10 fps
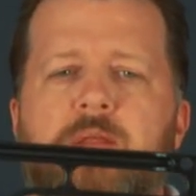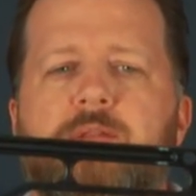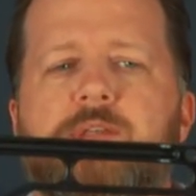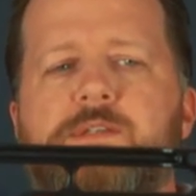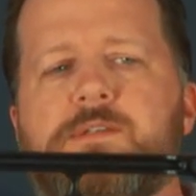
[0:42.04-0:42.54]

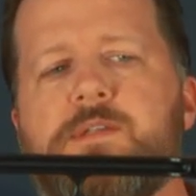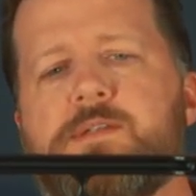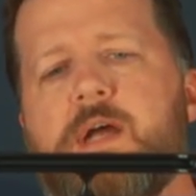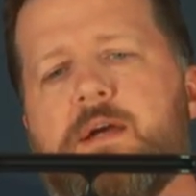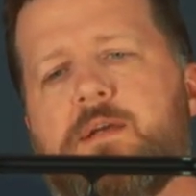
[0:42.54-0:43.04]
This is the
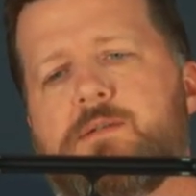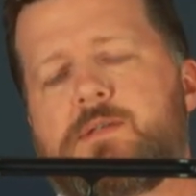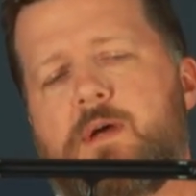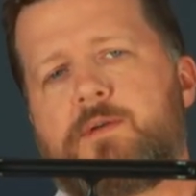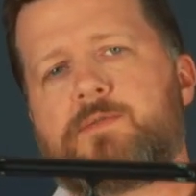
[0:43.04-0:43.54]
stock
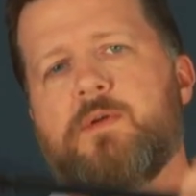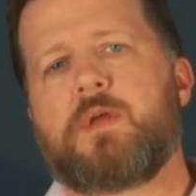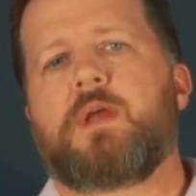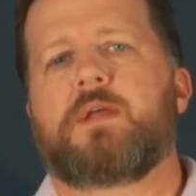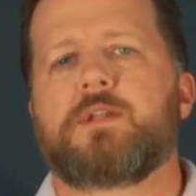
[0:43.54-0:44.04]
itself.
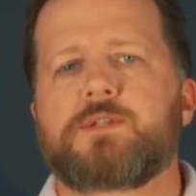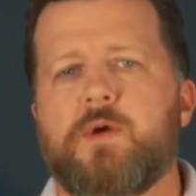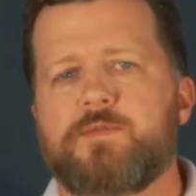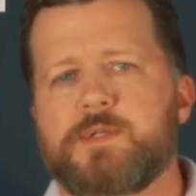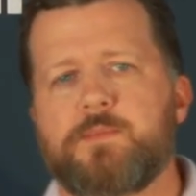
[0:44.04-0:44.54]
And let's go
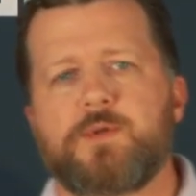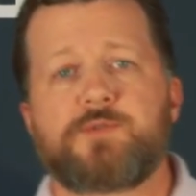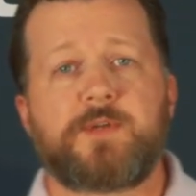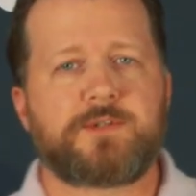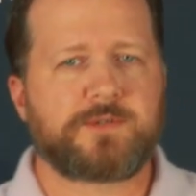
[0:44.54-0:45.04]
over some of those
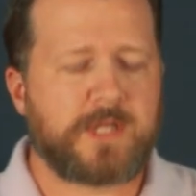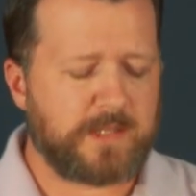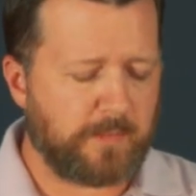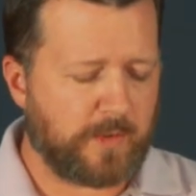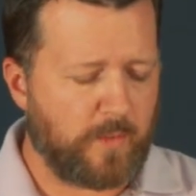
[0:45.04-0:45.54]
features that
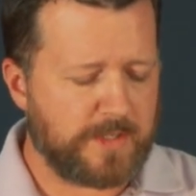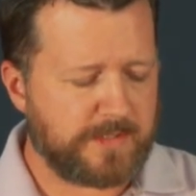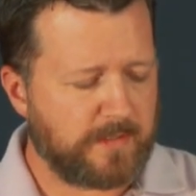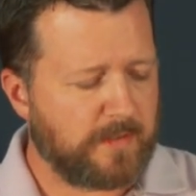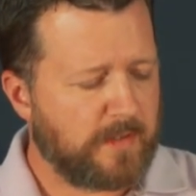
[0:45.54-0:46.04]
they
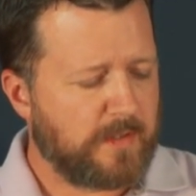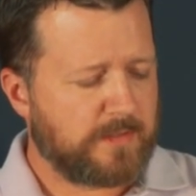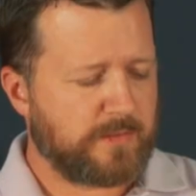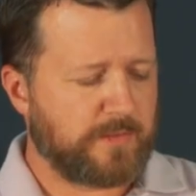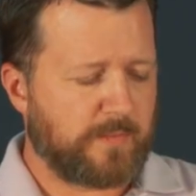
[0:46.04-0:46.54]
requested.
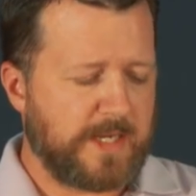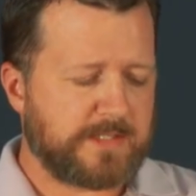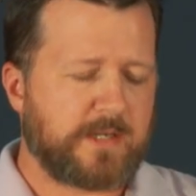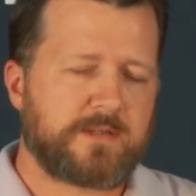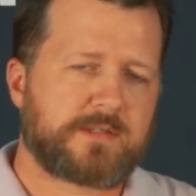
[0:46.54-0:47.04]
So on the right
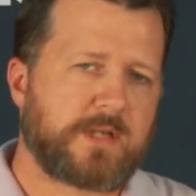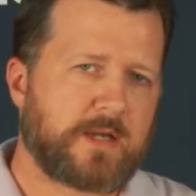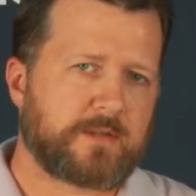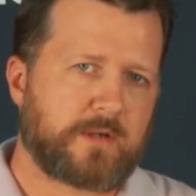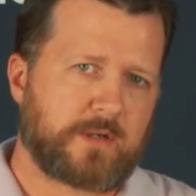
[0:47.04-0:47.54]
side of the
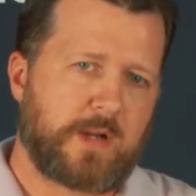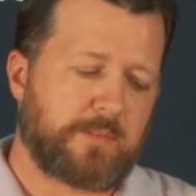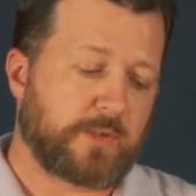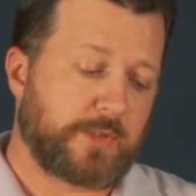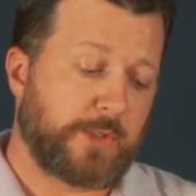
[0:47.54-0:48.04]
stock, there are a
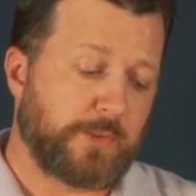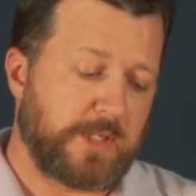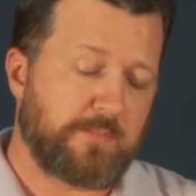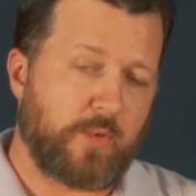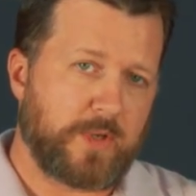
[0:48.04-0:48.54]
couple
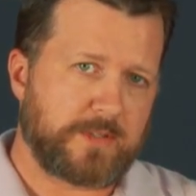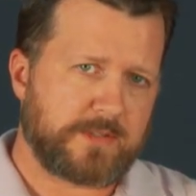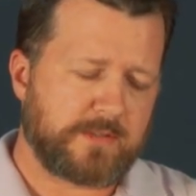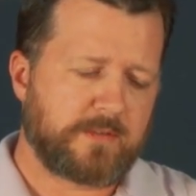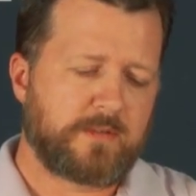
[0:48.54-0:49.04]
QD
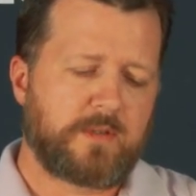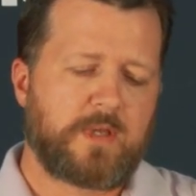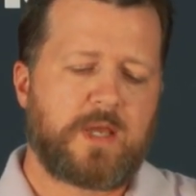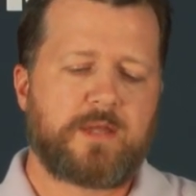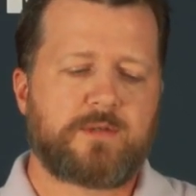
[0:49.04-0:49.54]
points,
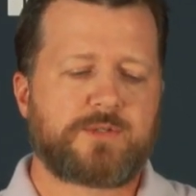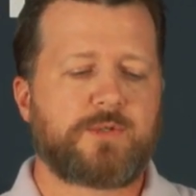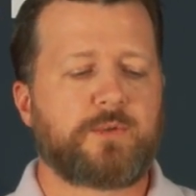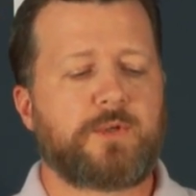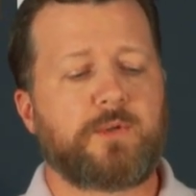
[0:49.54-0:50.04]
and there's
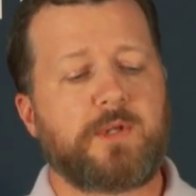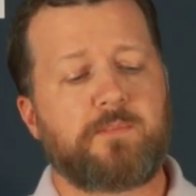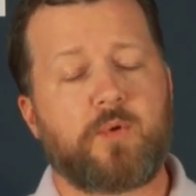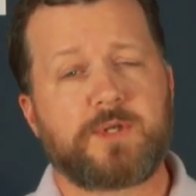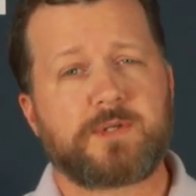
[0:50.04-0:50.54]
two
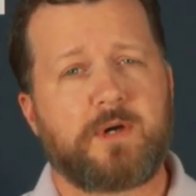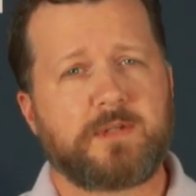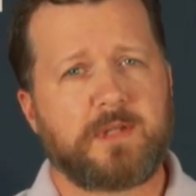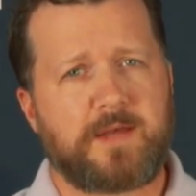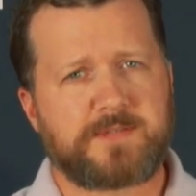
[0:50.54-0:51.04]
QD points on
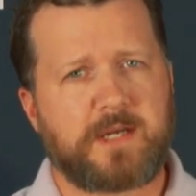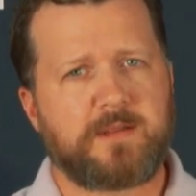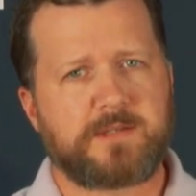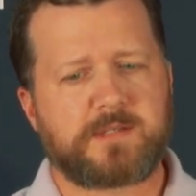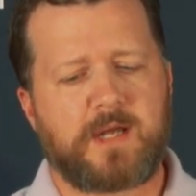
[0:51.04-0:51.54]
the left side
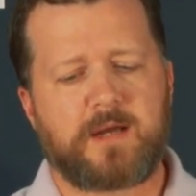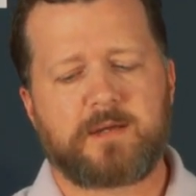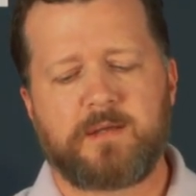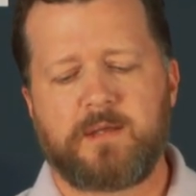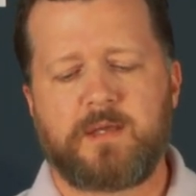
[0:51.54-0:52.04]
of the
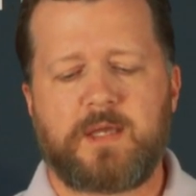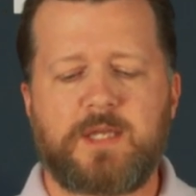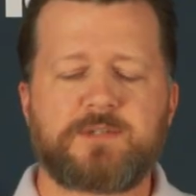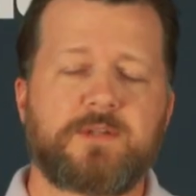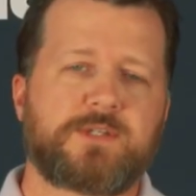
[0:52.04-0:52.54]
stock.
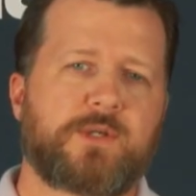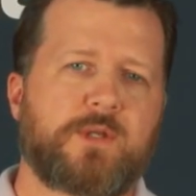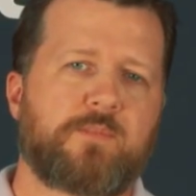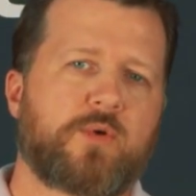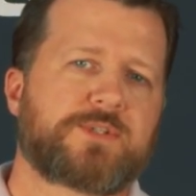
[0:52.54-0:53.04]
Each of these
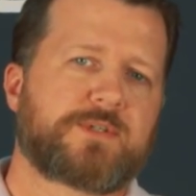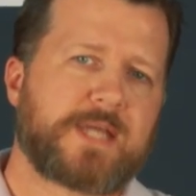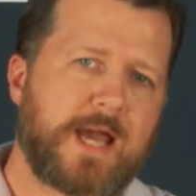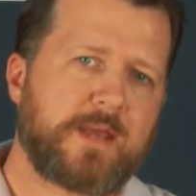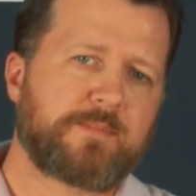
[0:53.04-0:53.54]
QD points are
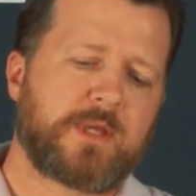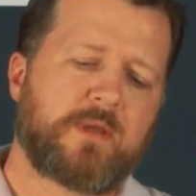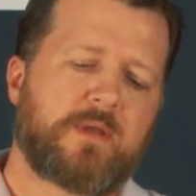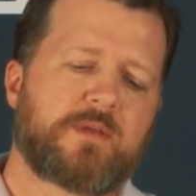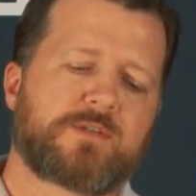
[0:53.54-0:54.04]
timed
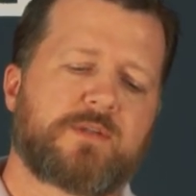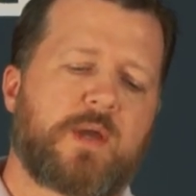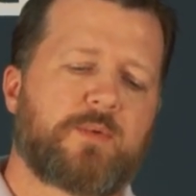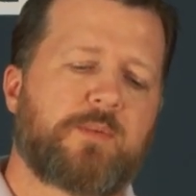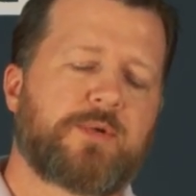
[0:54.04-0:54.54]
so
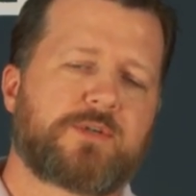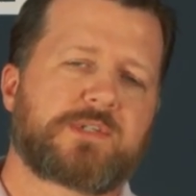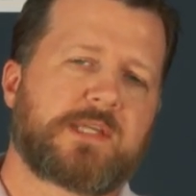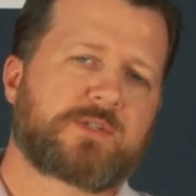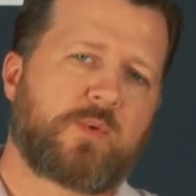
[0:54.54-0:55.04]
that when you put your
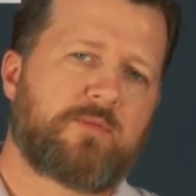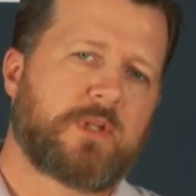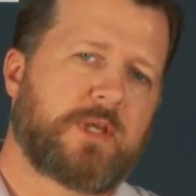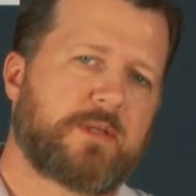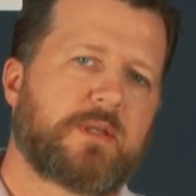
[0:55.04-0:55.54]
sling
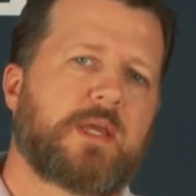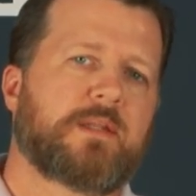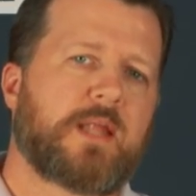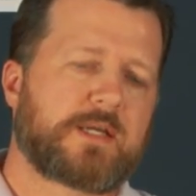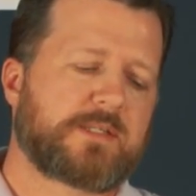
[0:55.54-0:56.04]
swivel in,
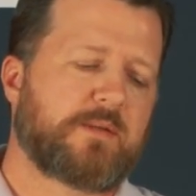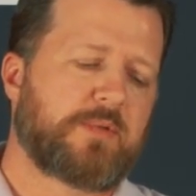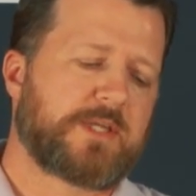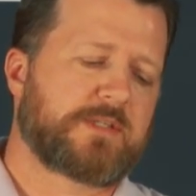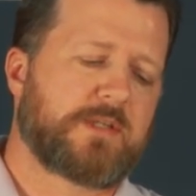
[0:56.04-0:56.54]
it locks into
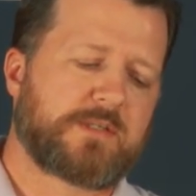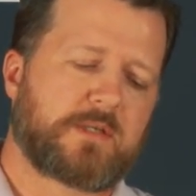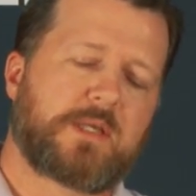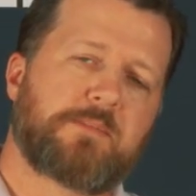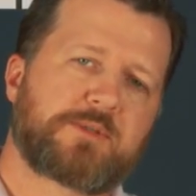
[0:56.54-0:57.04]
place and
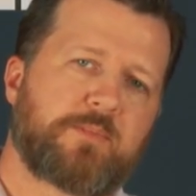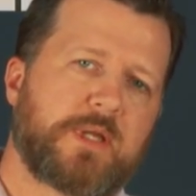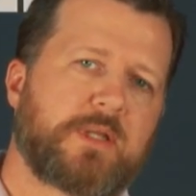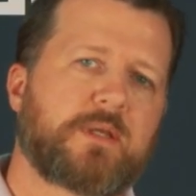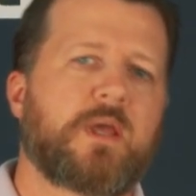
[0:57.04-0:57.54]
doesn't keep
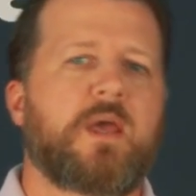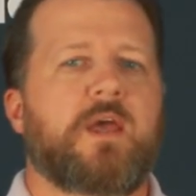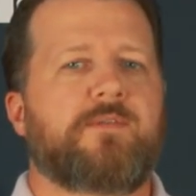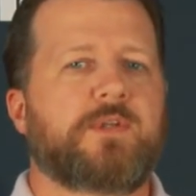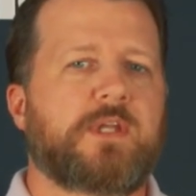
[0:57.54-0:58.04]
spinning.
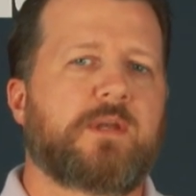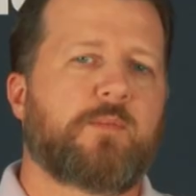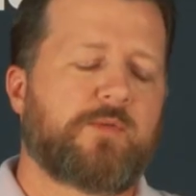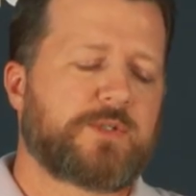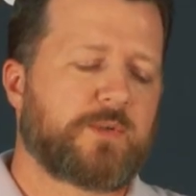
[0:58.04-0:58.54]
If you need to
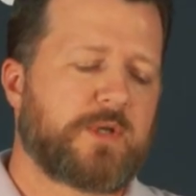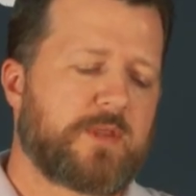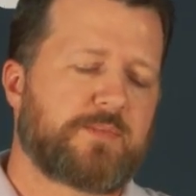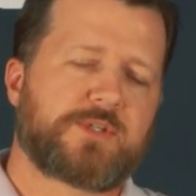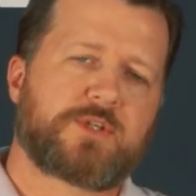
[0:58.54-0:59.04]
move it to
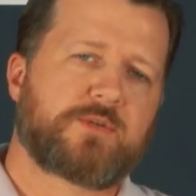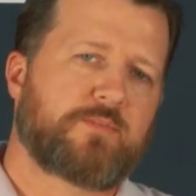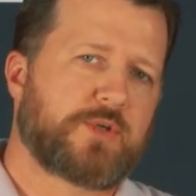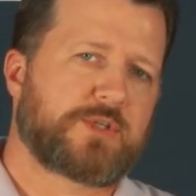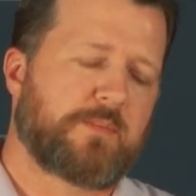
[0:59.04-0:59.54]
another position,
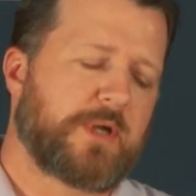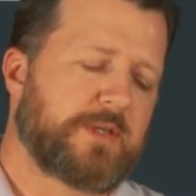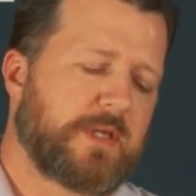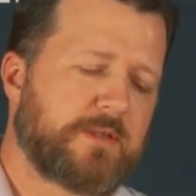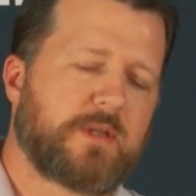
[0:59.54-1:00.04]
push the
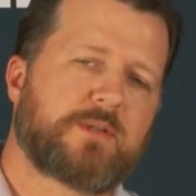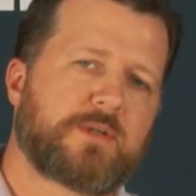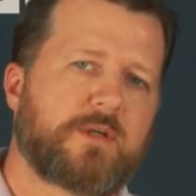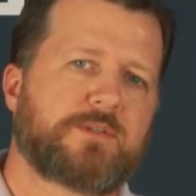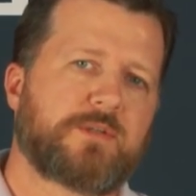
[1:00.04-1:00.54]
button in,
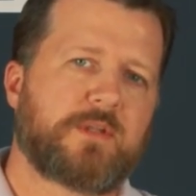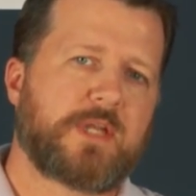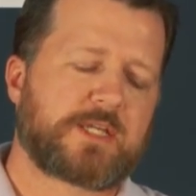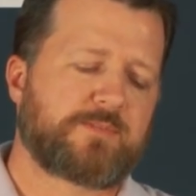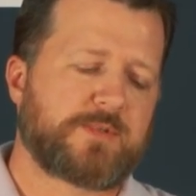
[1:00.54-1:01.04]
turn it to the
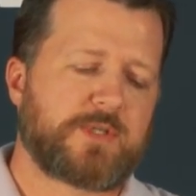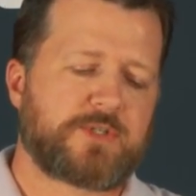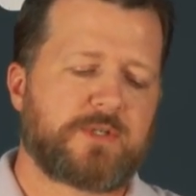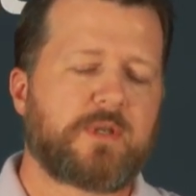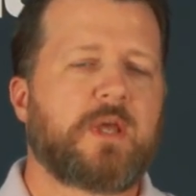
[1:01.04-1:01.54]
next
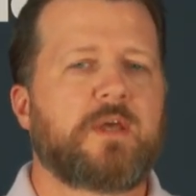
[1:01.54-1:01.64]
position.